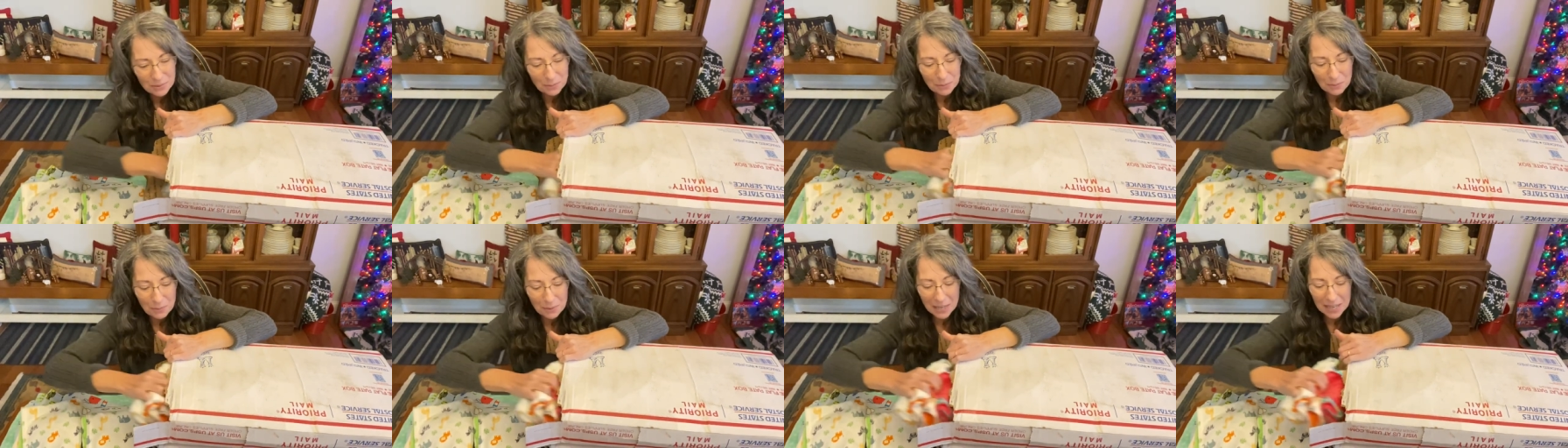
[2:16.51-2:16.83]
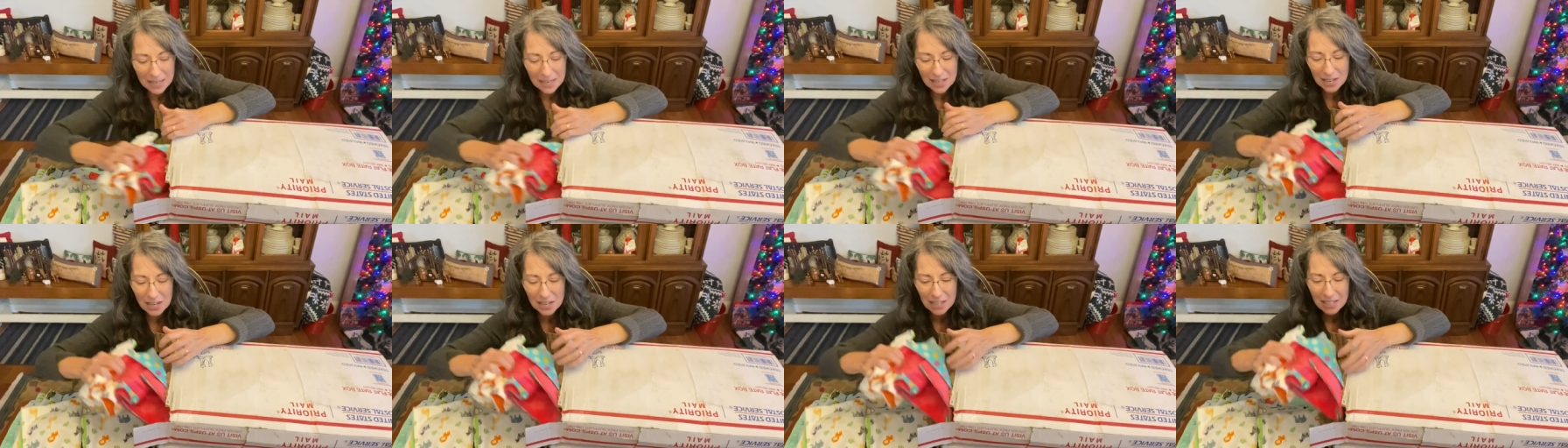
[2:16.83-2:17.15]

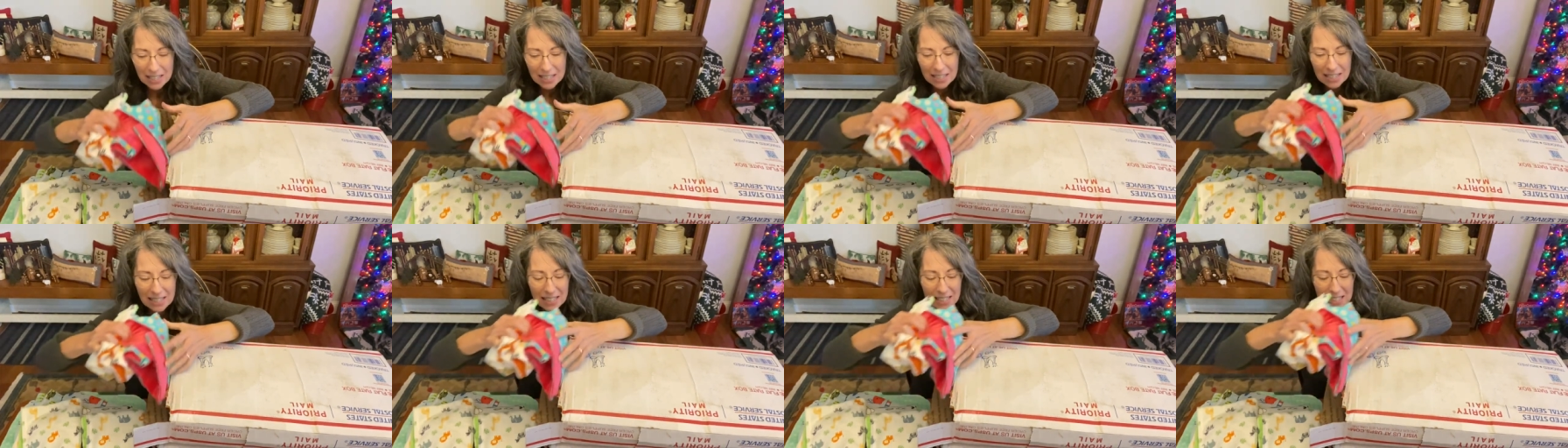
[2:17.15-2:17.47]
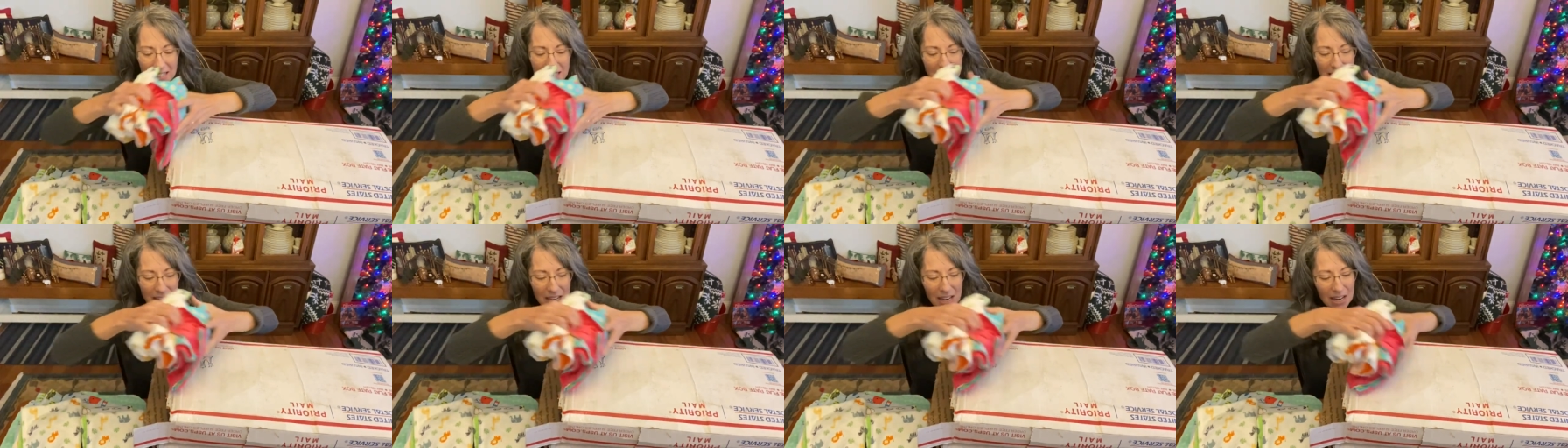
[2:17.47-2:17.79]
We are getting
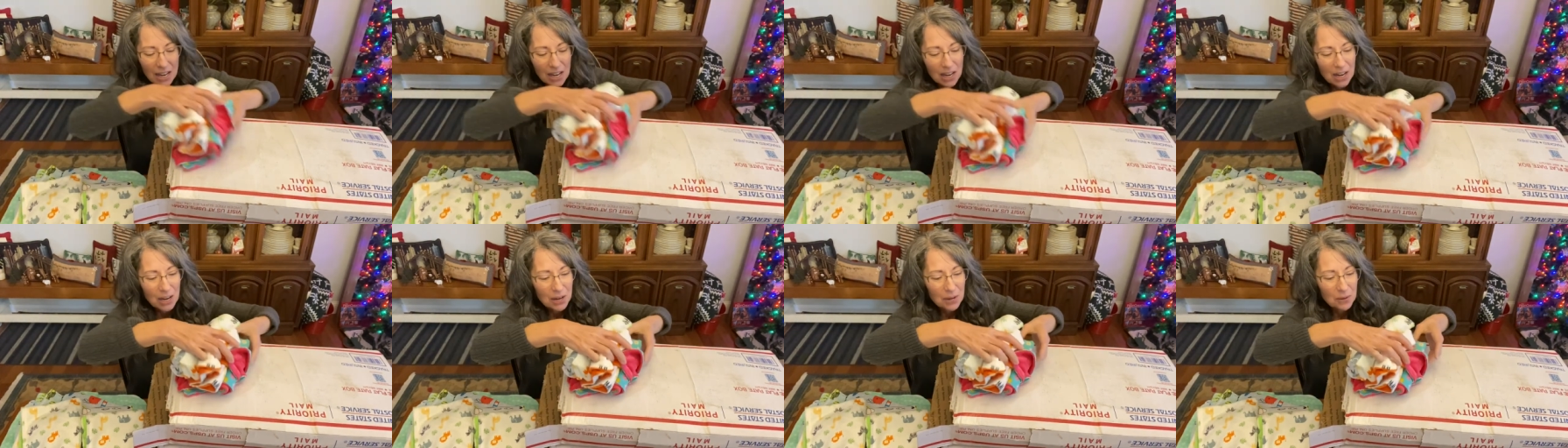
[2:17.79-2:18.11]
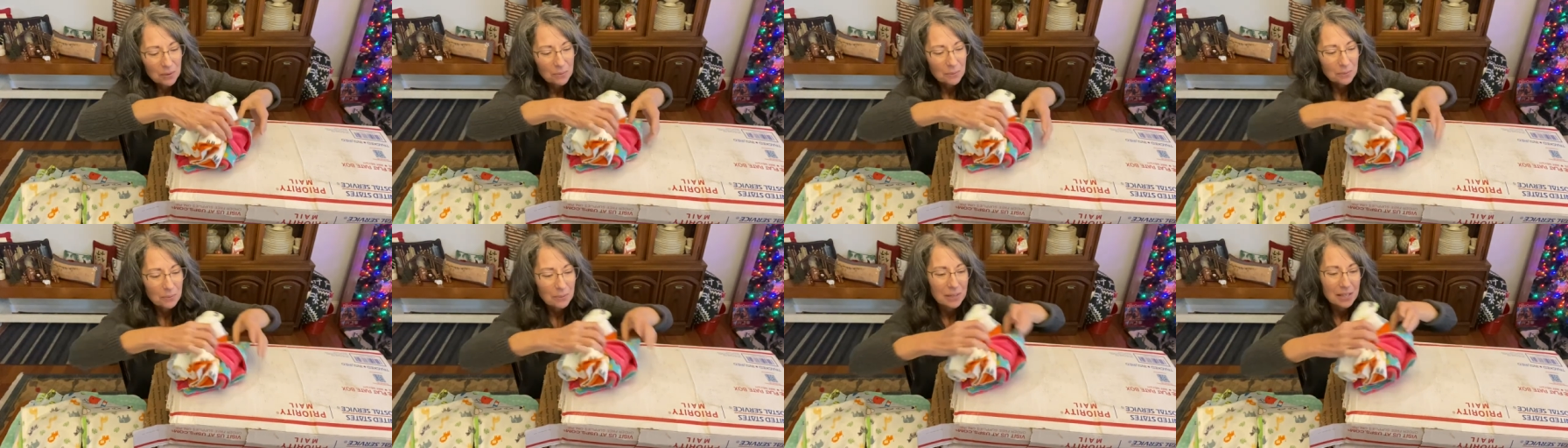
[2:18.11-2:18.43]
a
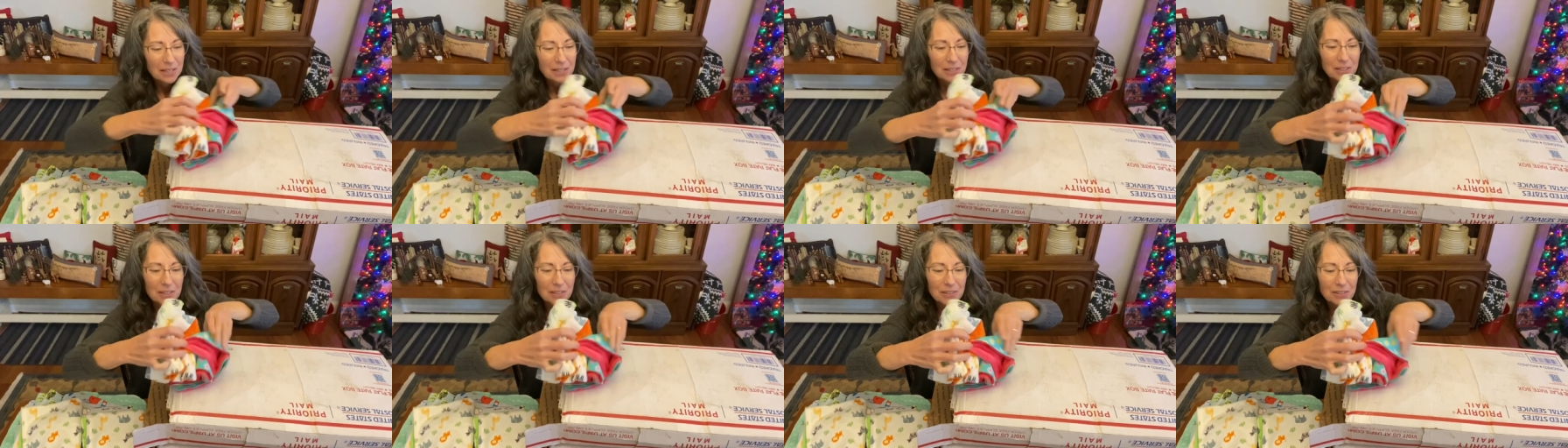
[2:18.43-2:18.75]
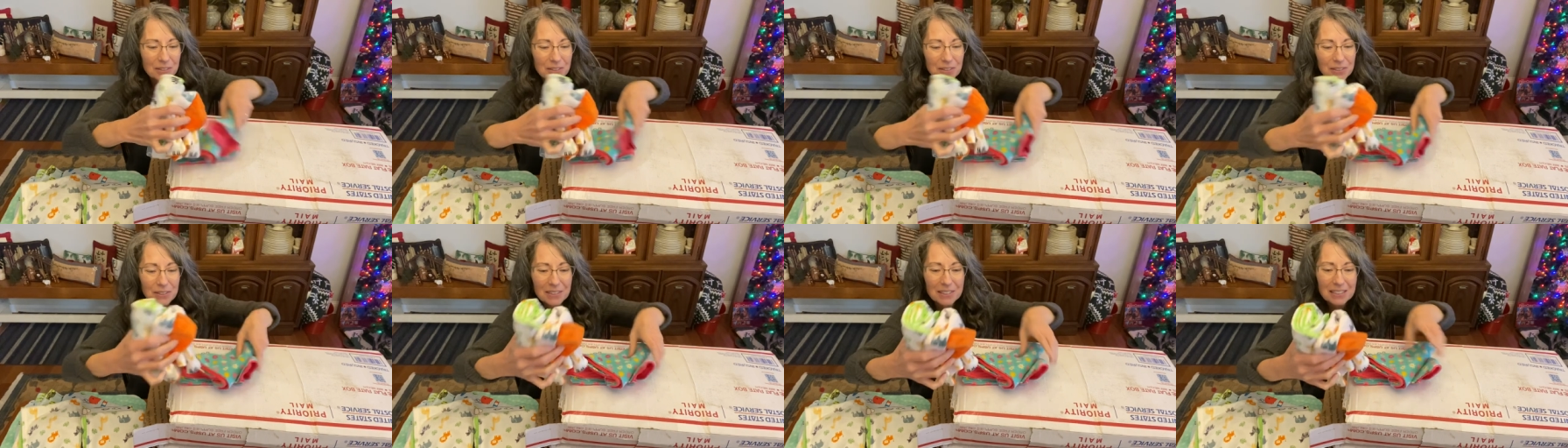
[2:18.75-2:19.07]
real
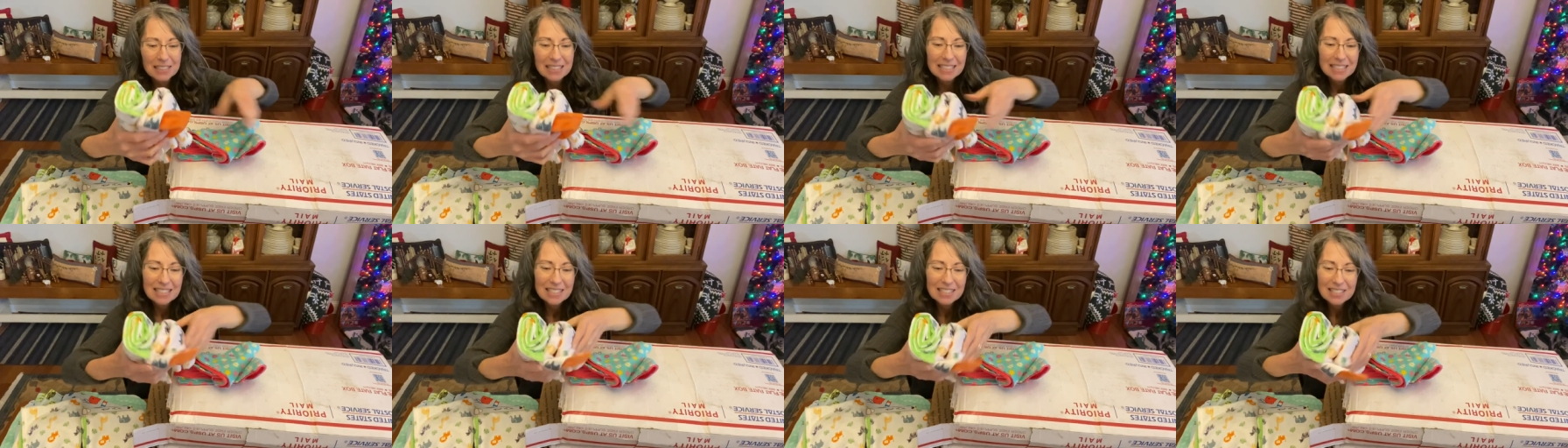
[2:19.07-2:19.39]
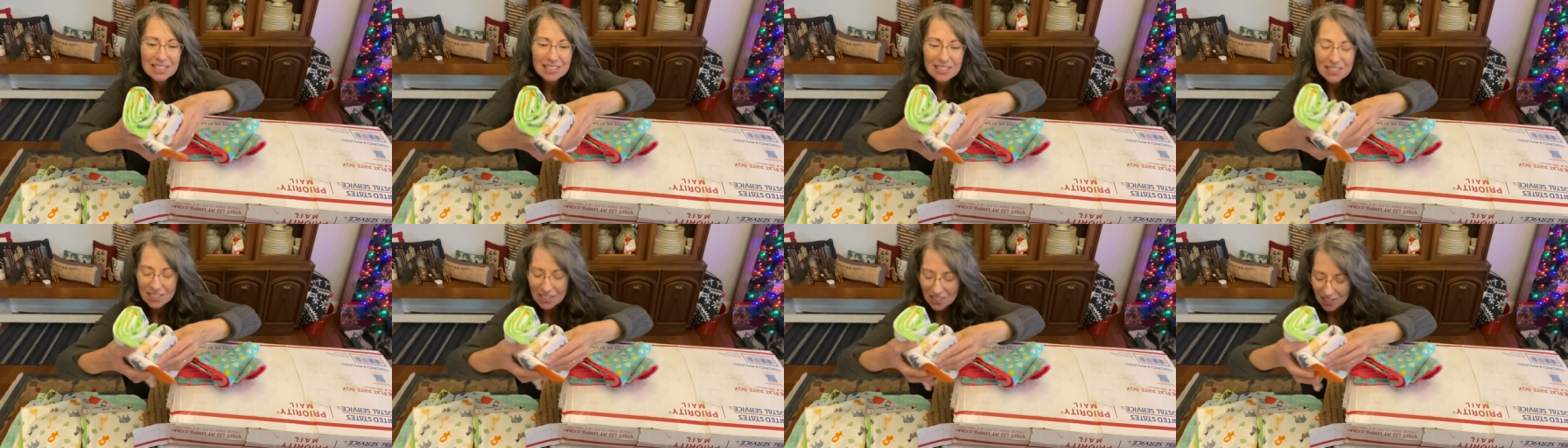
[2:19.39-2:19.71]
early
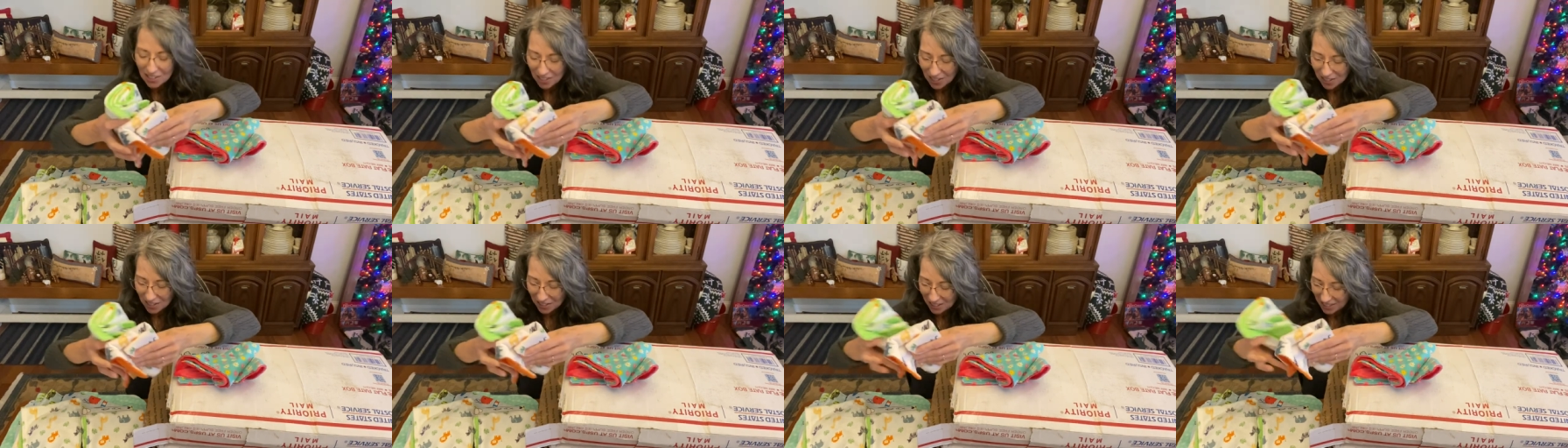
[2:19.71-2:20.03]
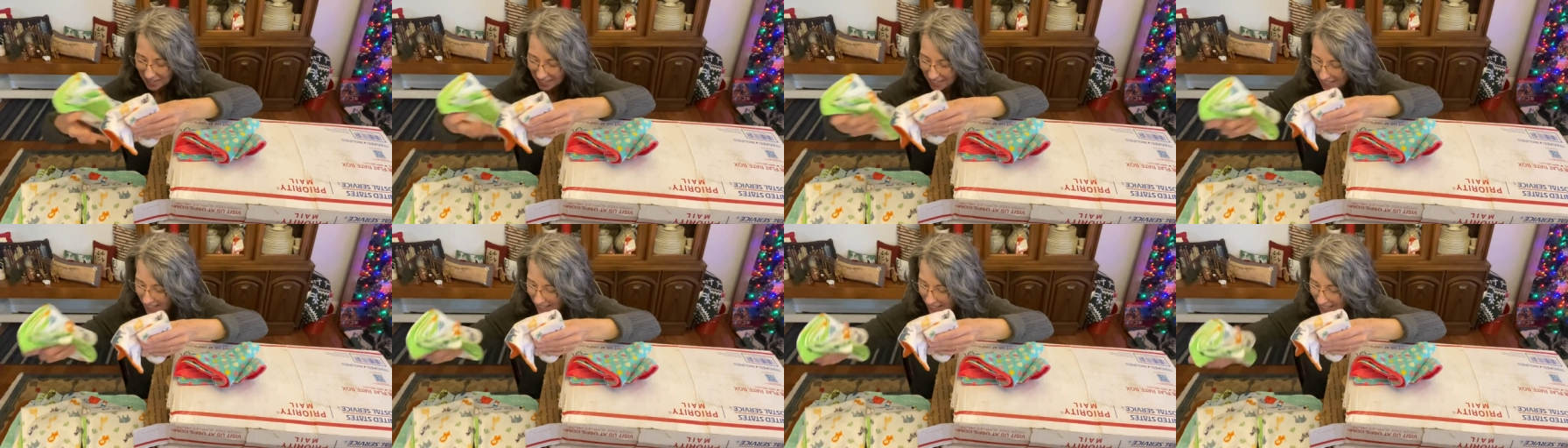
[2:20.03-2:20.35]

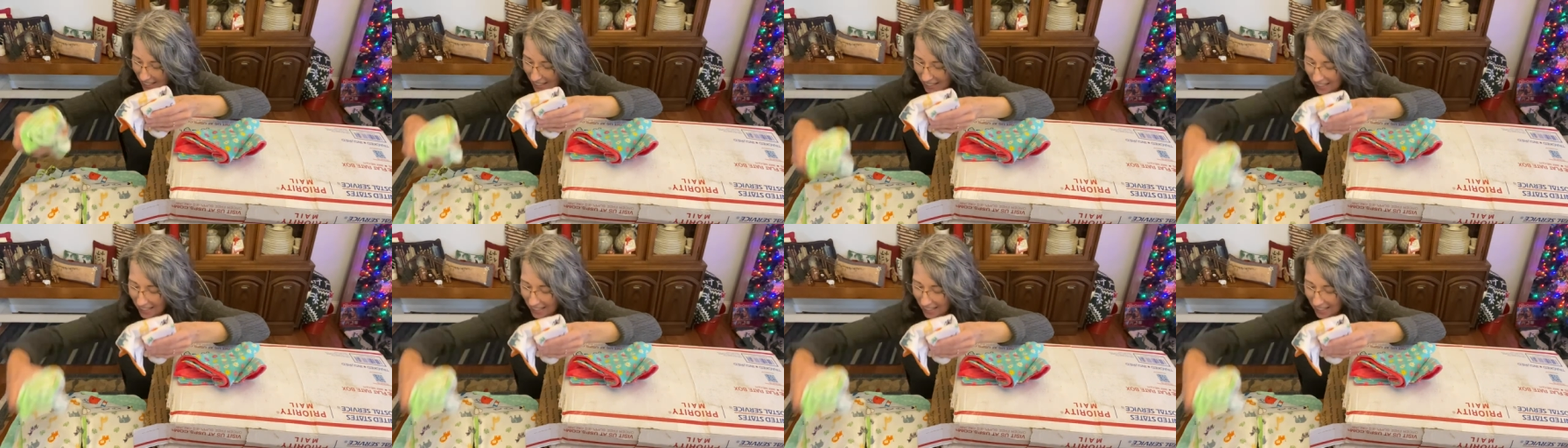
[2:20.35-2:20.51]
start